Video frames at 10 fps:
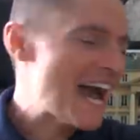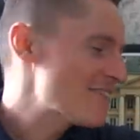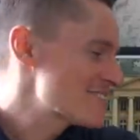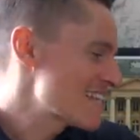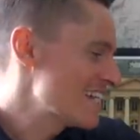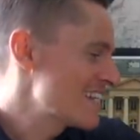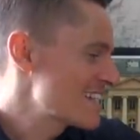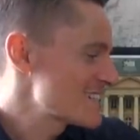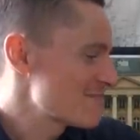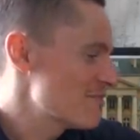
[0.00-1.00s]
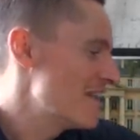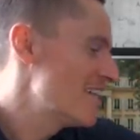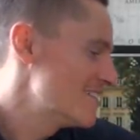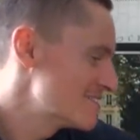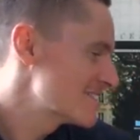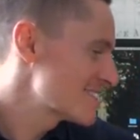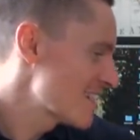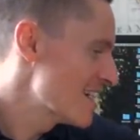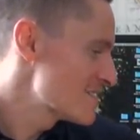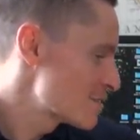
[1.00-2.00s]
How is that a negative? Well,
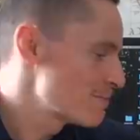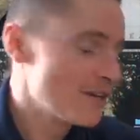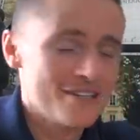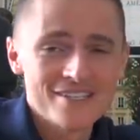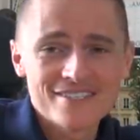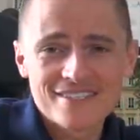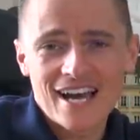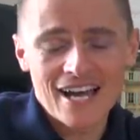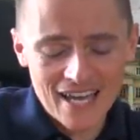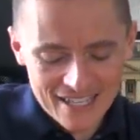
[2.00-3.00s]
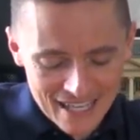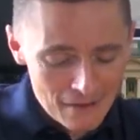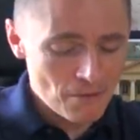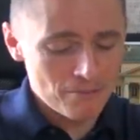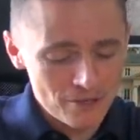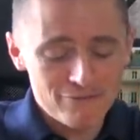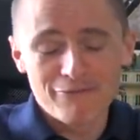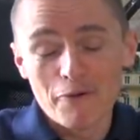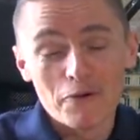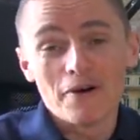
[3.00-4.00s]
guys, to be honest, I came up with
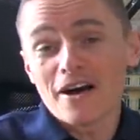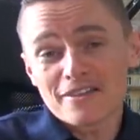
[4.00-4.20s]
four.